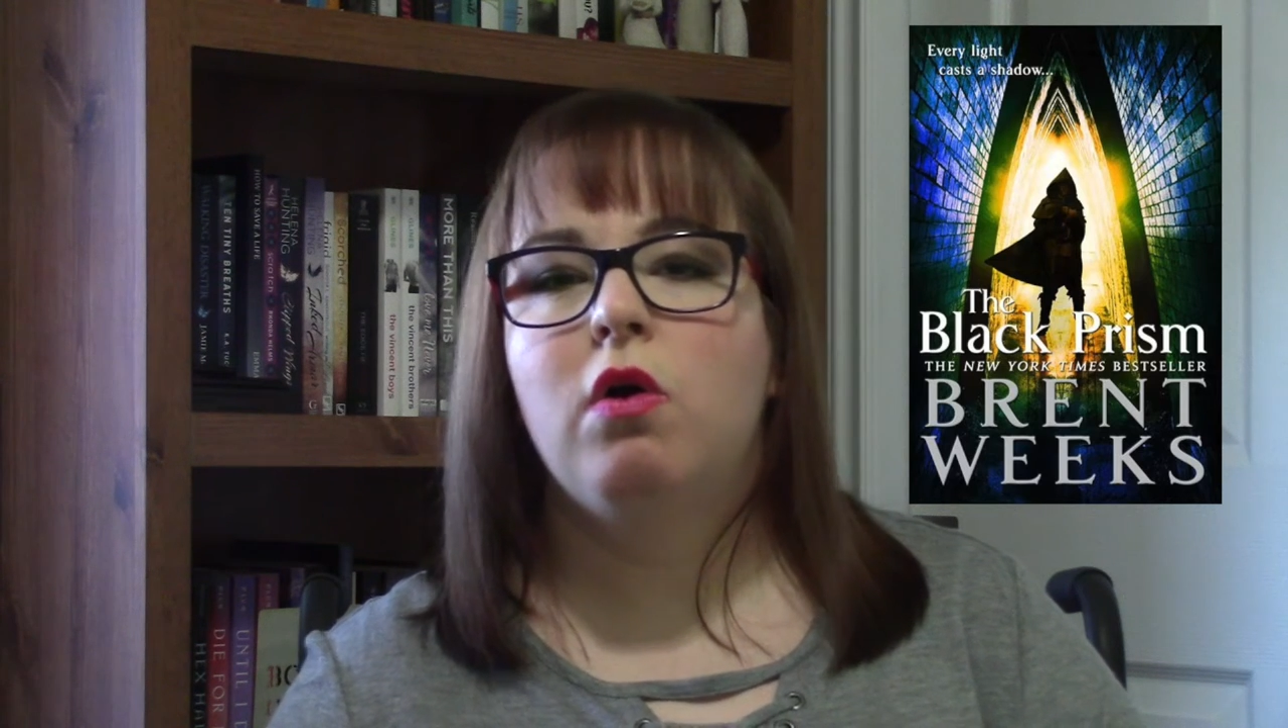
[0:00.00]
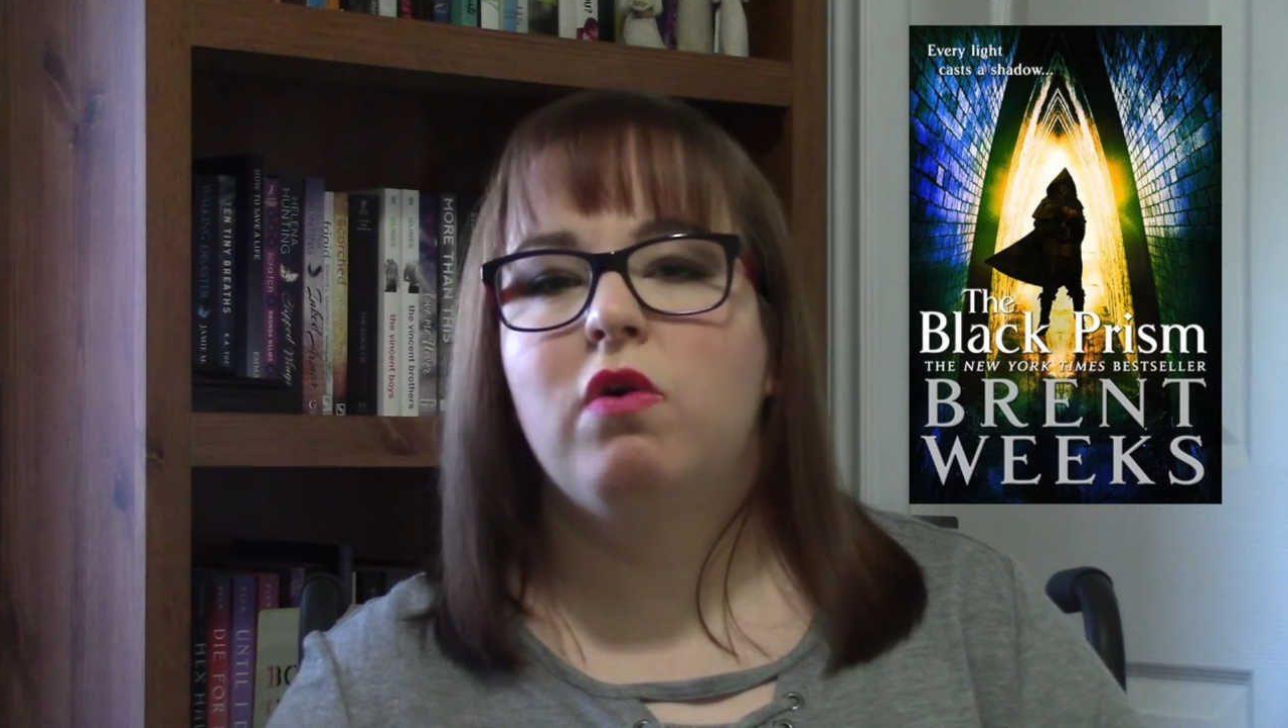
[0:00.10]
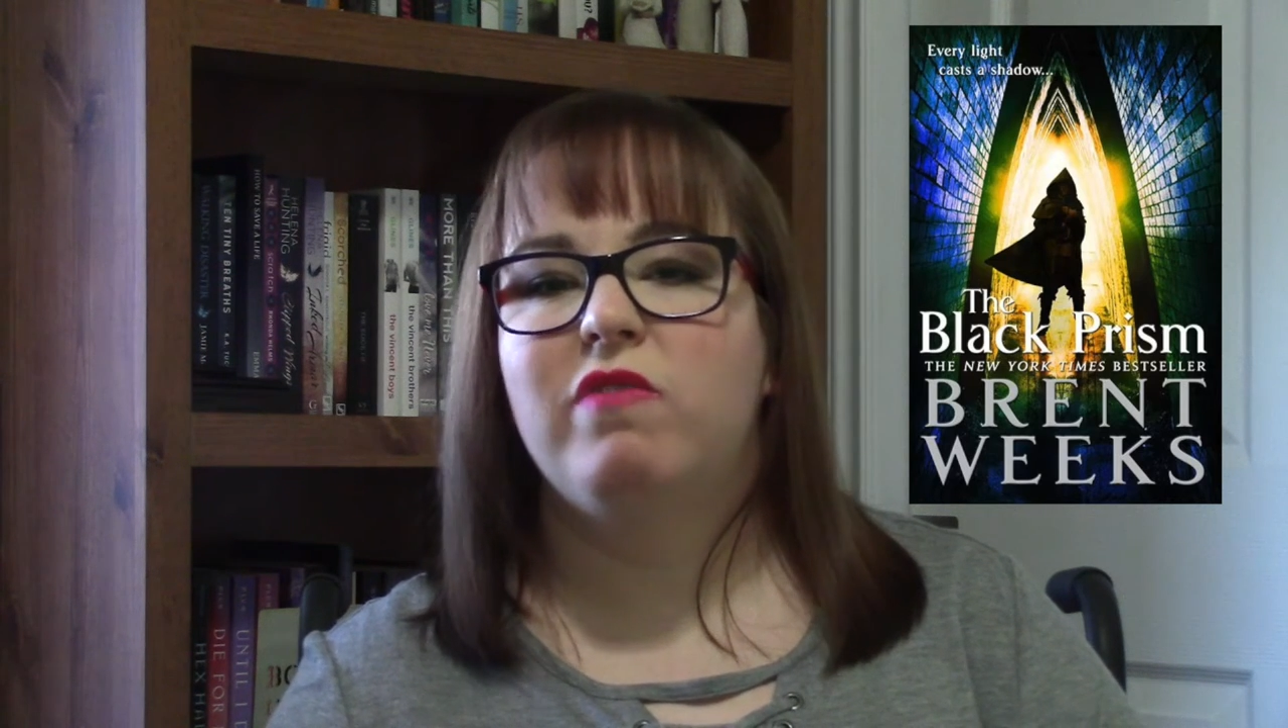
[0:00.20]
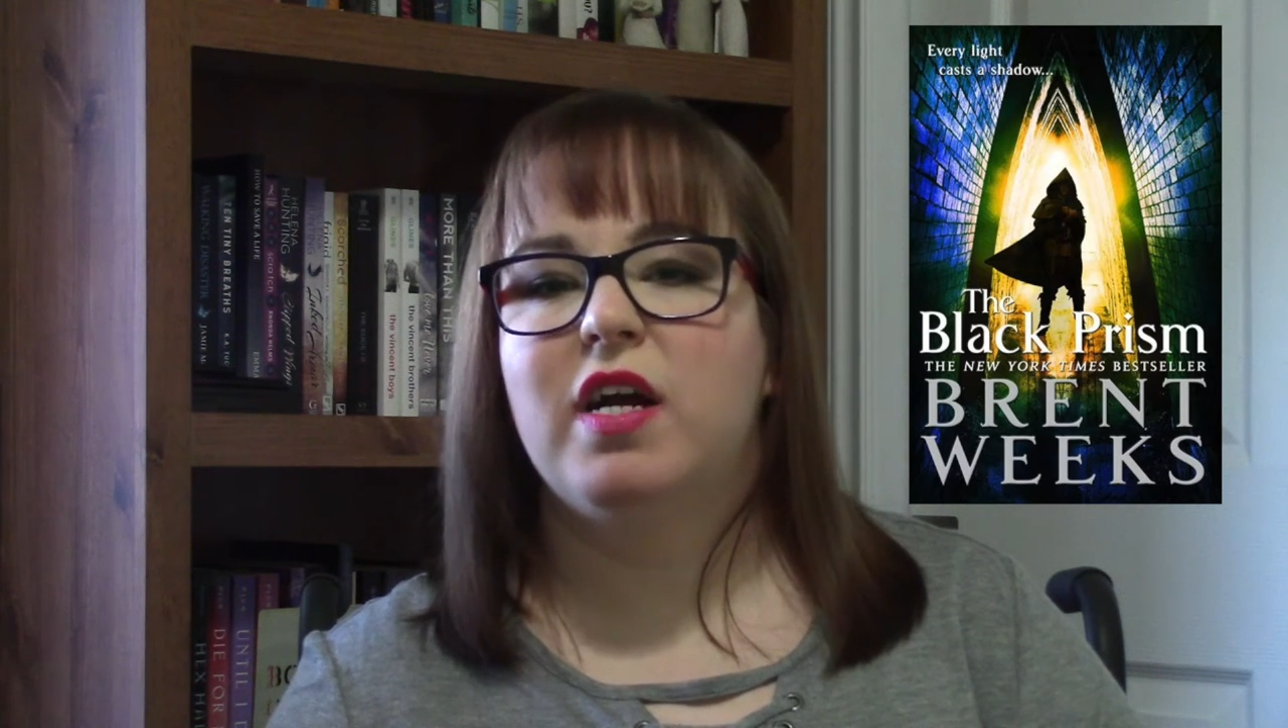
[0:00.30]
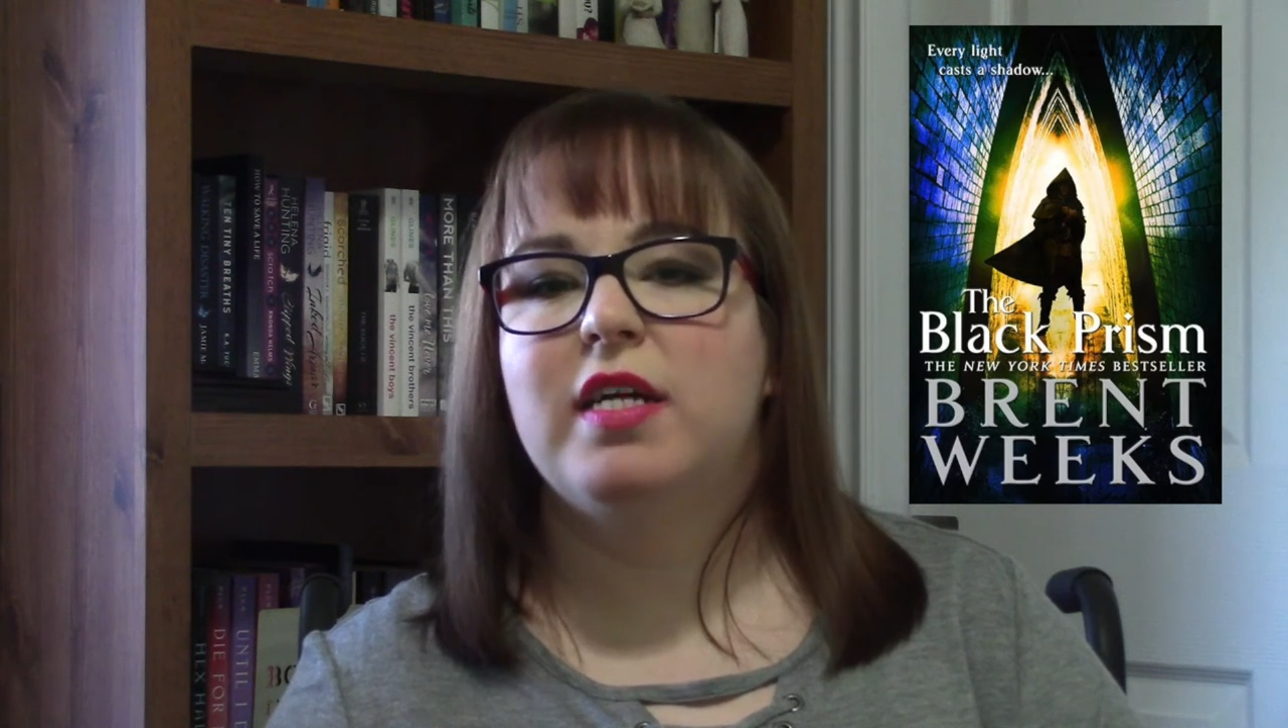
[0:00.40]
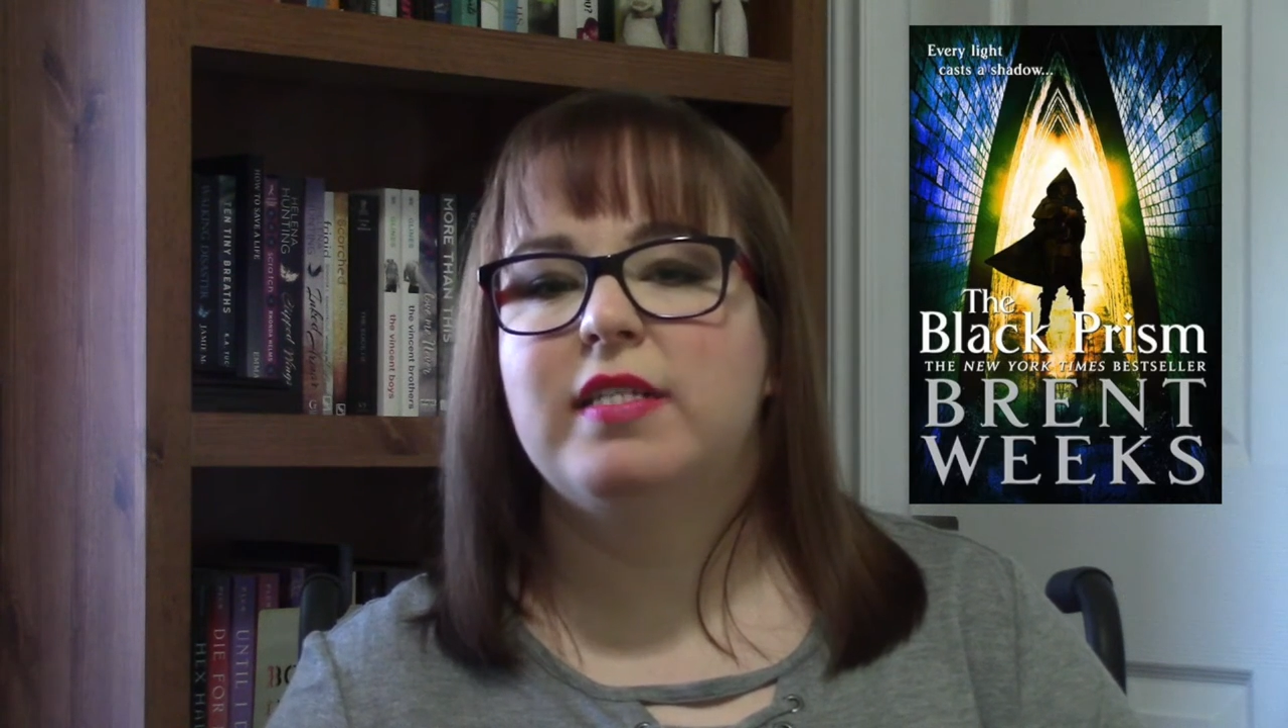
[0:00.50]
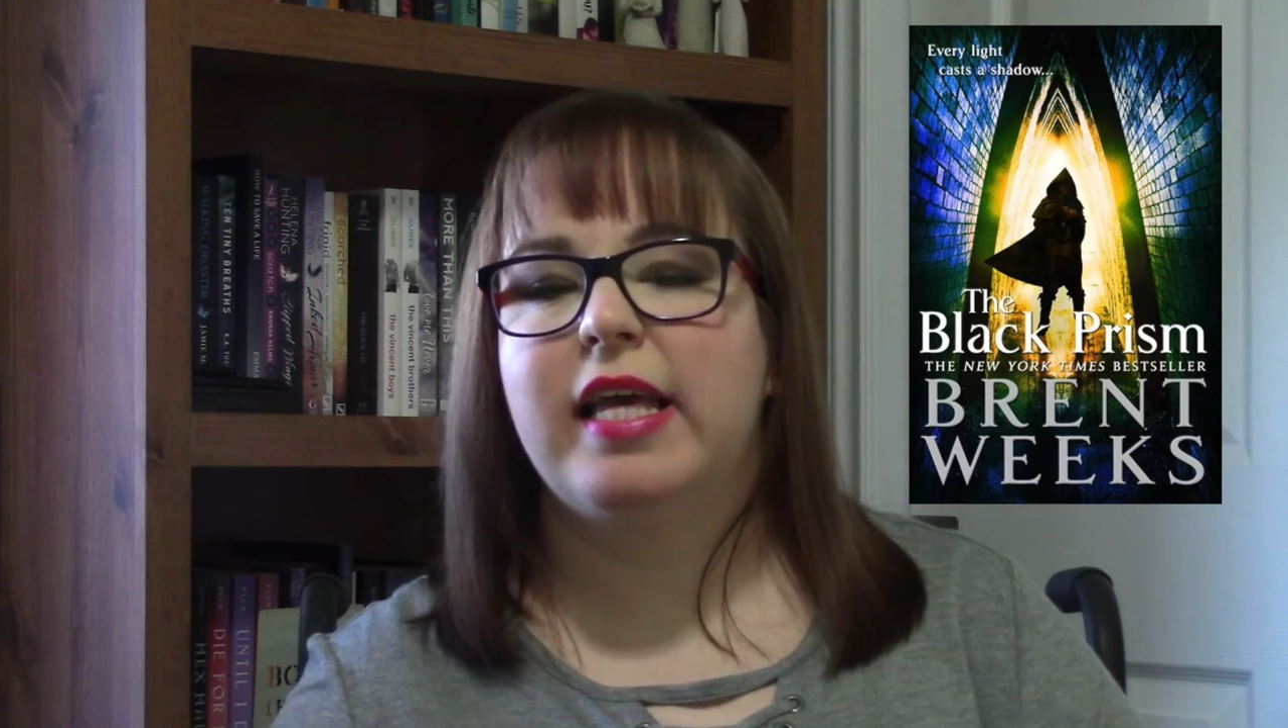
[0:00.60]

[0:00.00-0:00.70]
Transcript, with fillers: over his